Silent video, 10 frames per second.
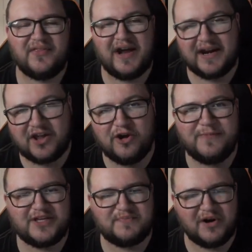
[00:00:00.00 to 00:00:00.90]
that
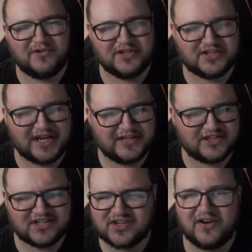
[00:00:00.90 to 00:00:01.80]
Cobie Smulders
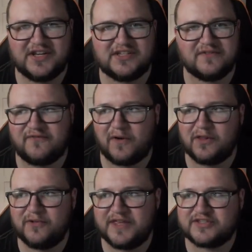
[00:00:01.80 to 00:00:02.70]
has decided to
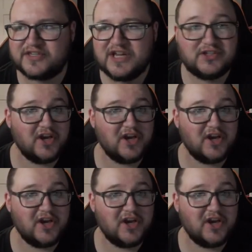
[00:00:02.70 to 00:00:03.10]
follow this